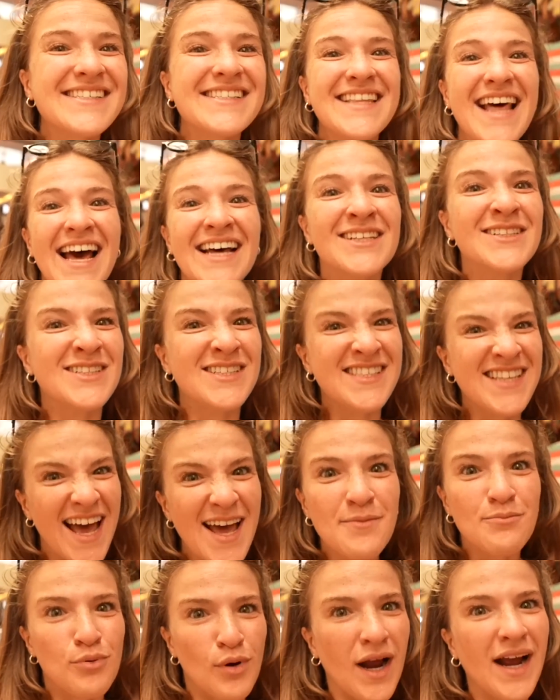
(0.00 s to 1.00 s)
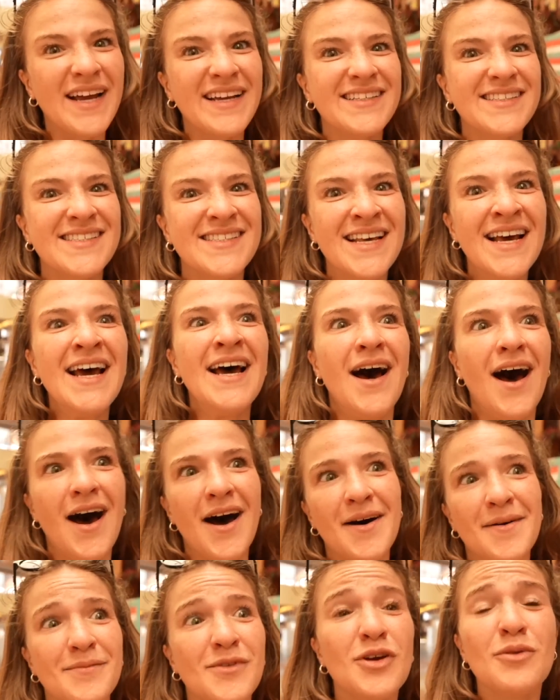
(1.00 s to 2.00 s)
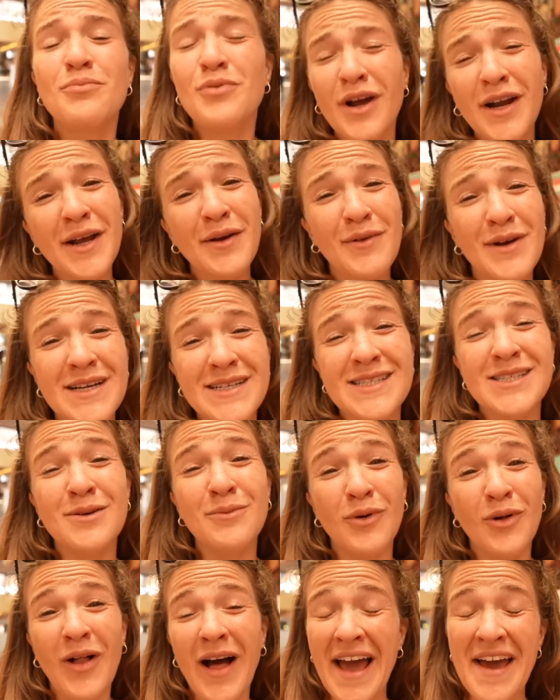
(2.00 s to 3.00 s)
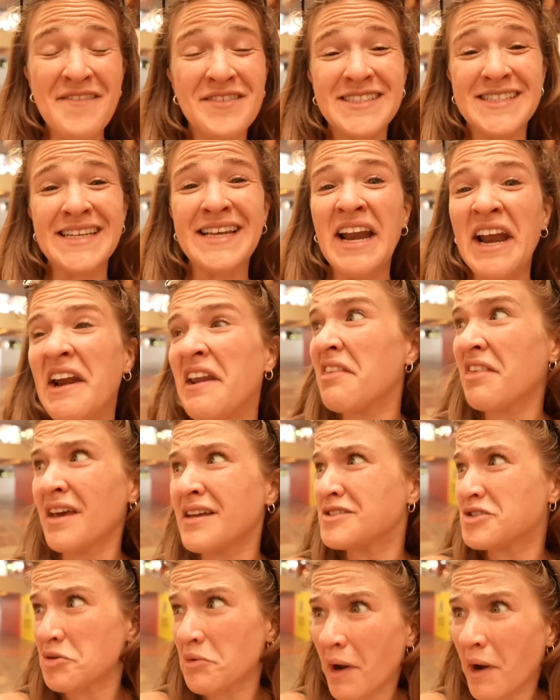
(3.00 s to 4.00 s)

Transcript: that set price. They're pretty reasonable. I haven't seen anything too